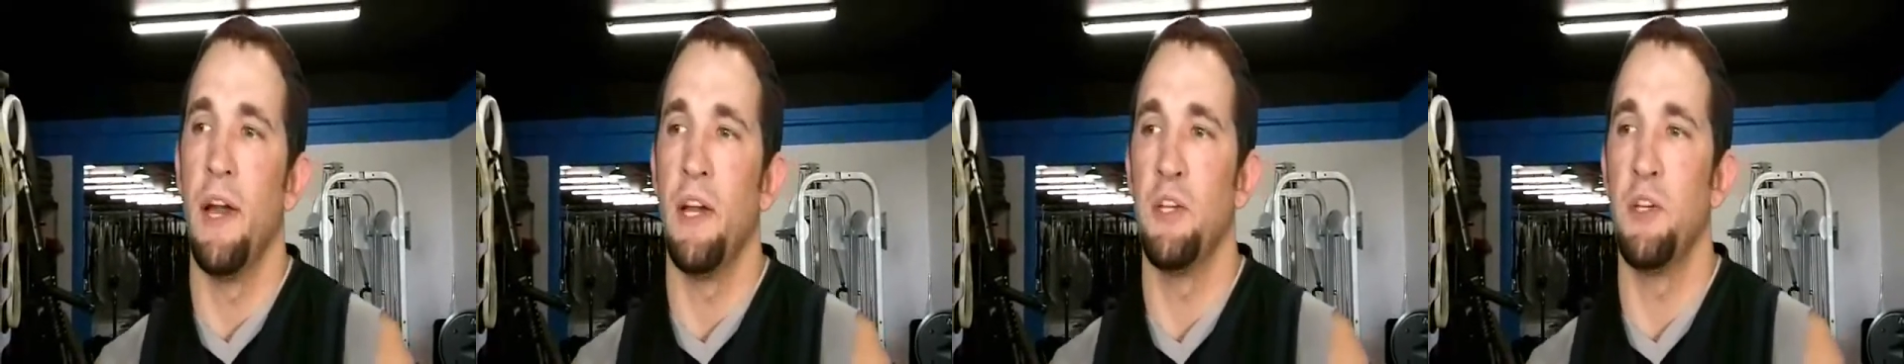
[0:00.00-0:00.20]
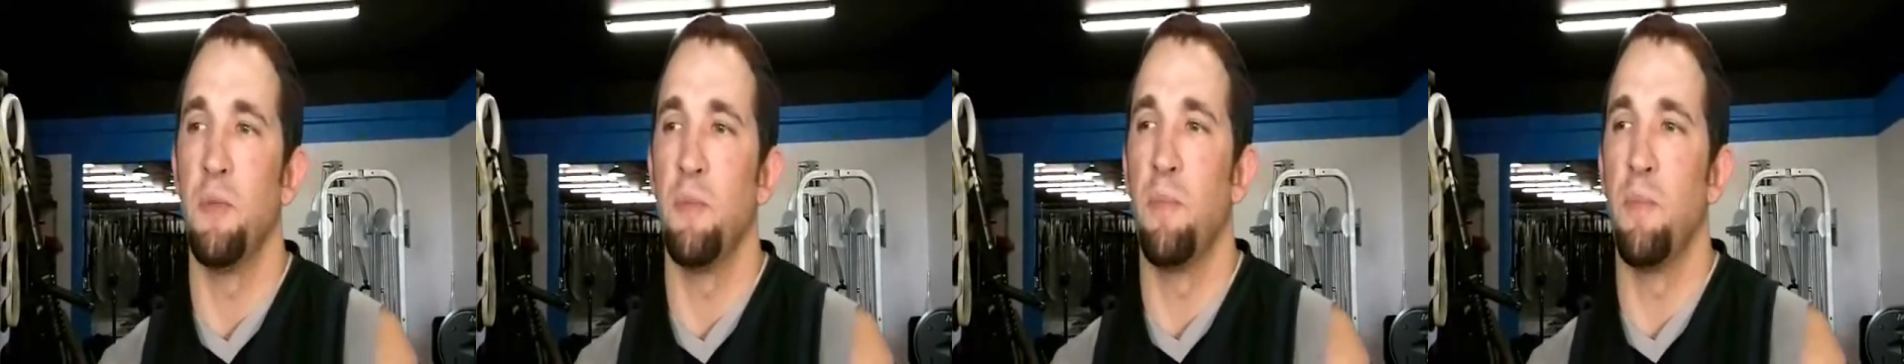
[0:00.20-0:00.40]

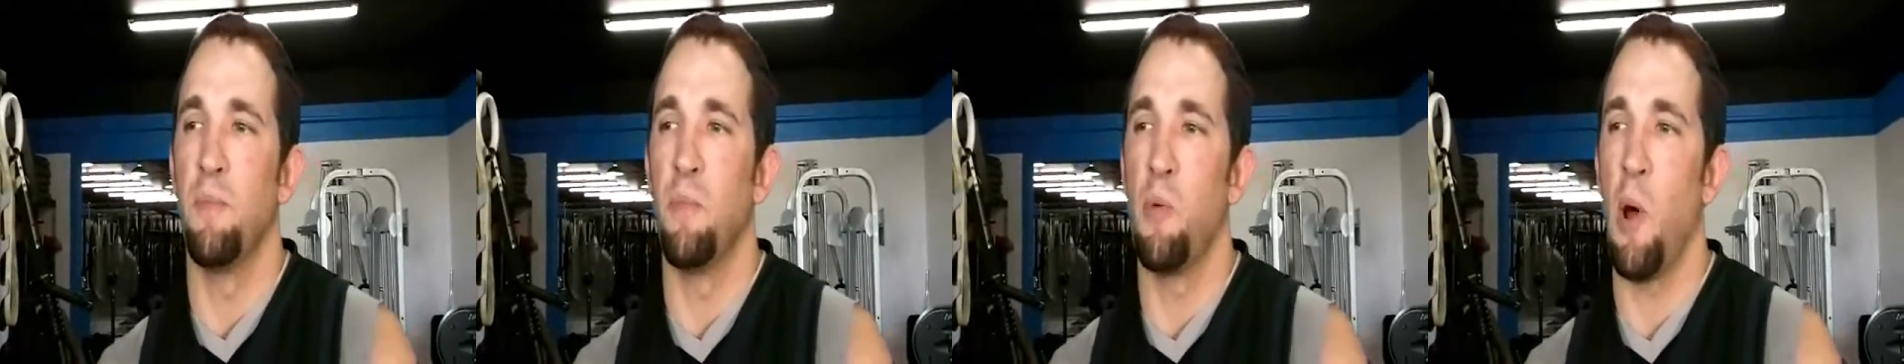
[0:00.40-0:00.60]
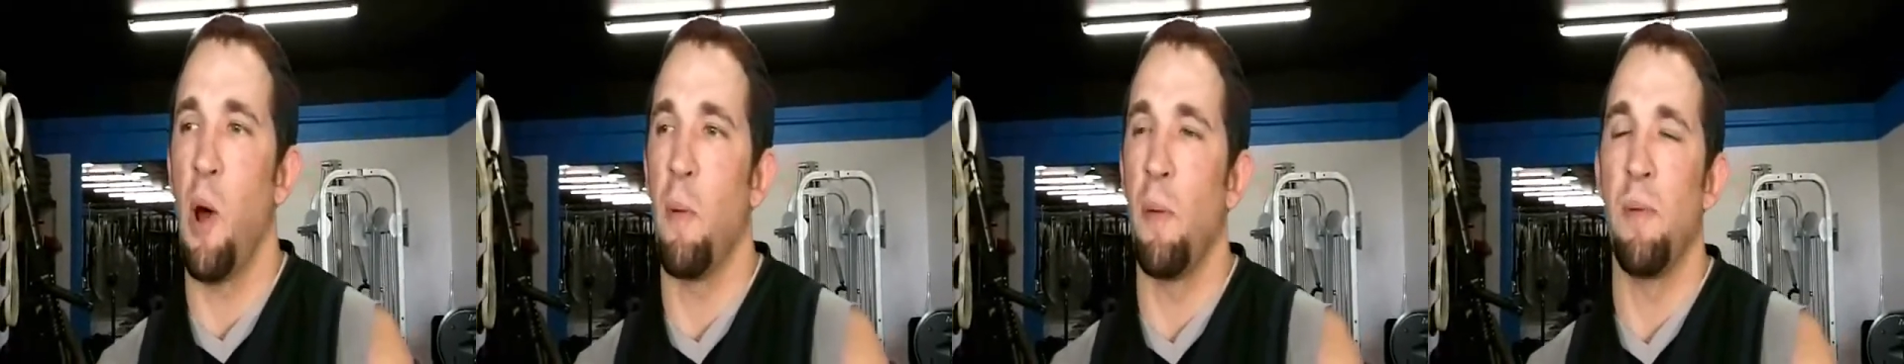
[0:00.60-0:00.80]
I should
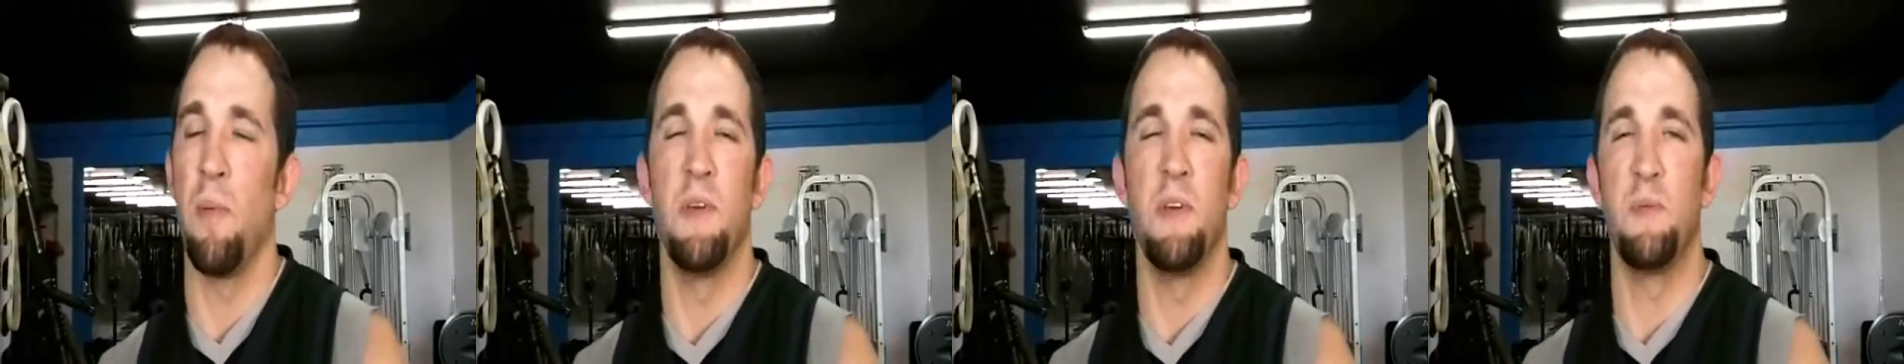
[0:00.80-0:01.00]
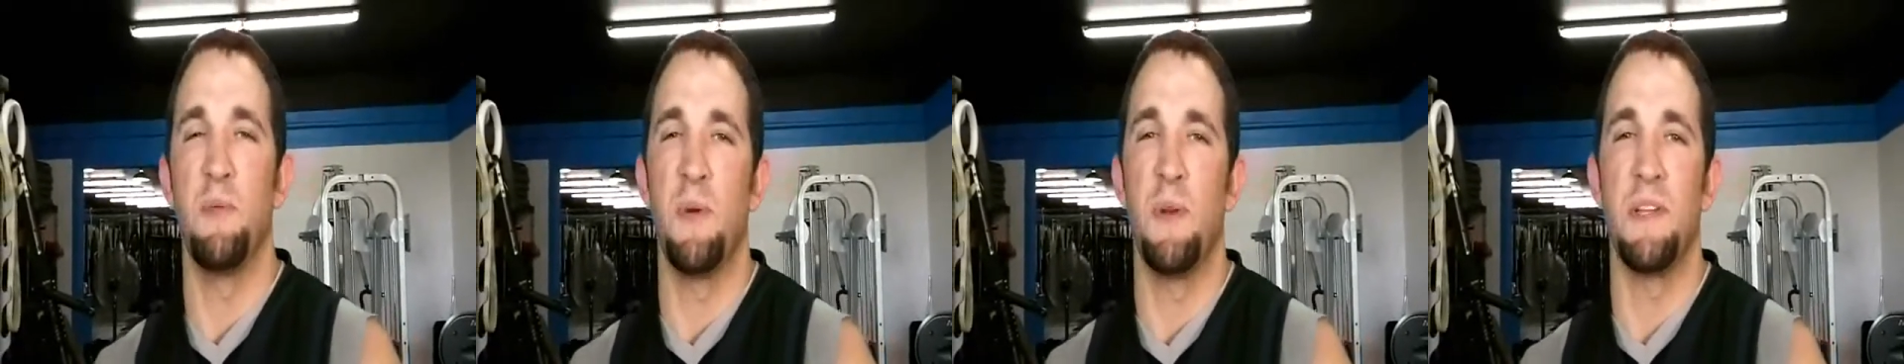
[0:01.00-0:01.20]
probably
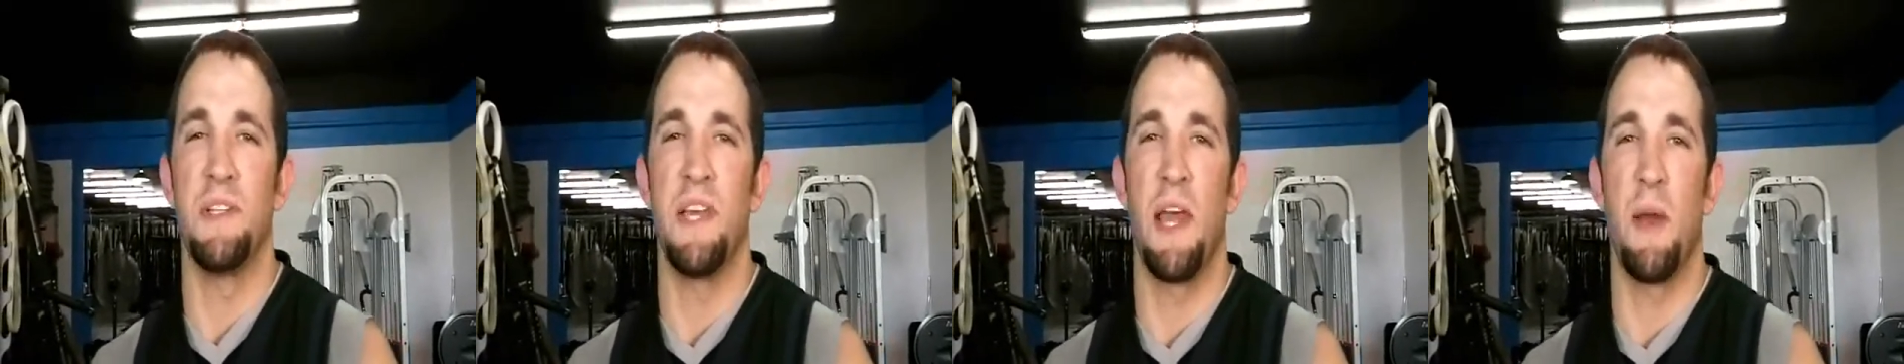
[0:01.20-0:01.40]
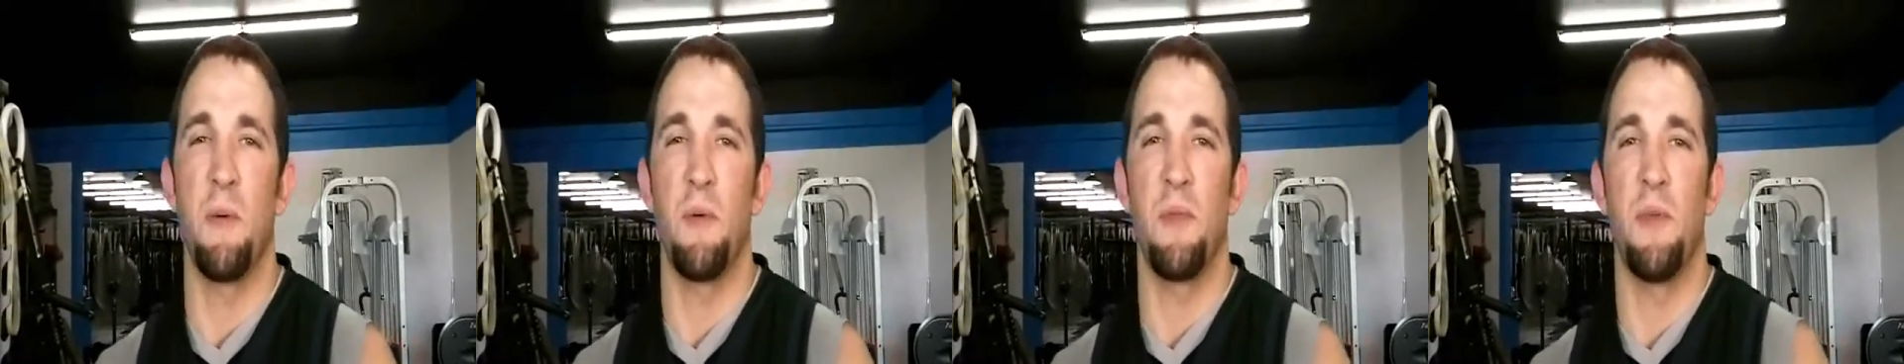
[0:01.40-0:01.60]
be spending
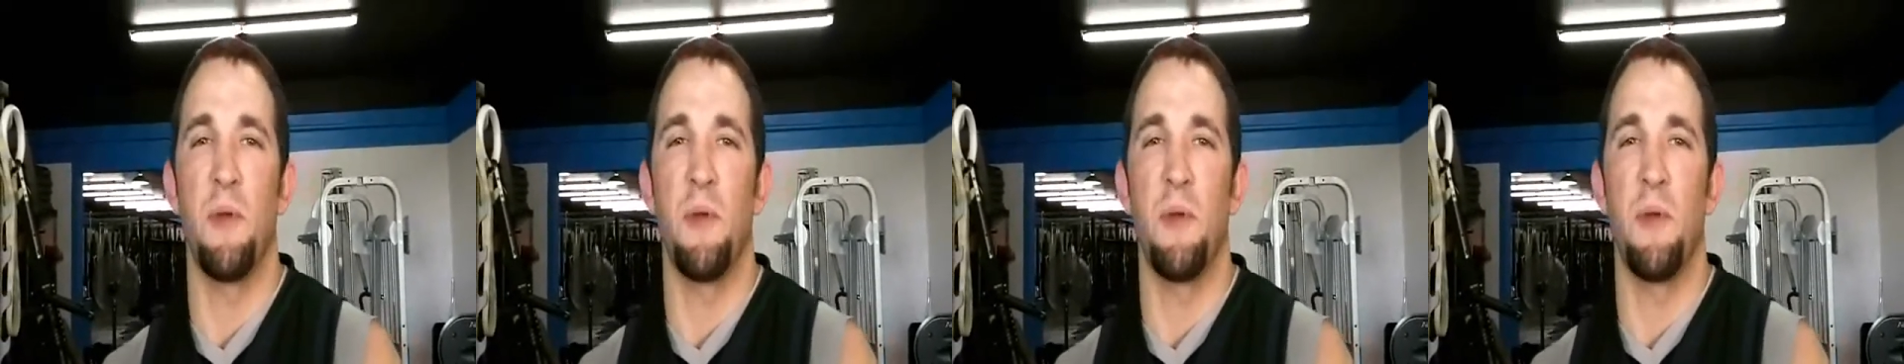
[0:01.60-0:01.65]
time